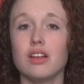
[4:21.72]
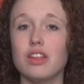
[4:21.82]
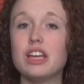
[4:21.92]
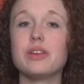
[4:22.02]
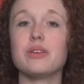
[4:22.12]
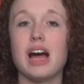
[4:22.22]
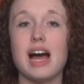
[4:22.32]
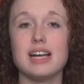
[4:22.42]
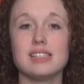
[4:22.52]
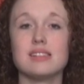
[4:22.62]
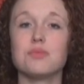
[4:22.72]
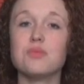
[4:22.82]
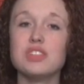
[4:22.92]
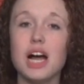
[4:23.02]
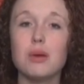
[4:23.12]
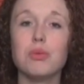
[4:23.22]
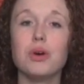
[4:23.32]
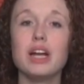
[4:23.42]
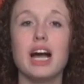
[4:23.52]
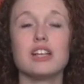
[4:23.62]
Thank you, guys. Zach
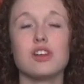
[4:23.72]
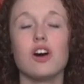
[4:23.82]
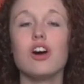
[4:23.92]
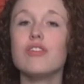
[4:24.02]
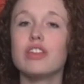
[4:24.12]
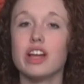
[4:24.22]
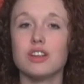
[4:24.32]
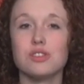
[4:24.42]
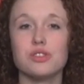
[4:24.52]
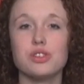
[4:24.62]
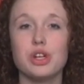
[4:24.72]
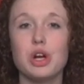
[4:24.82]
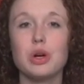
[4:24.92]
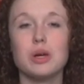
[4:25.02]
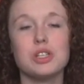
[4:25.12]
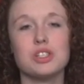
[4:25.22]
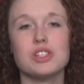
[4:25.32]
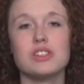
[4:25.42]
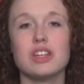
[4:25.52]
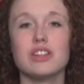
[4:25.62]
Boyd has all of the answers to your
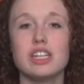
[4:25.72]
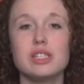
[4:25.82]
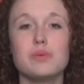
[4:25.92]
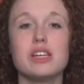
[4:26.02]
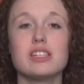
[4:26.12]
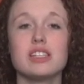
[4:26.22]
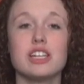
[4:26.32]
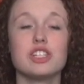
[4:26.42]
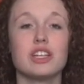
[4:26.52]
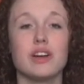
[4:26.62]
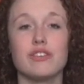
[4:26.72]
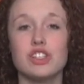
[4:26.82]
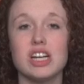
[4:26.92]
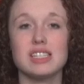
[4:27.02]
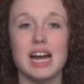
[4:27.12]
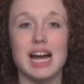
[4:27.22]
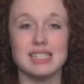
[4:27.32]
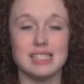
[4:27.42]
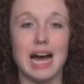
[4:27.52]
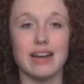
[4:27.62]
questions in this week's edition of Just
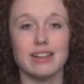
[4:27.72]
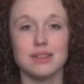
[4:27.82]
Ask Zach.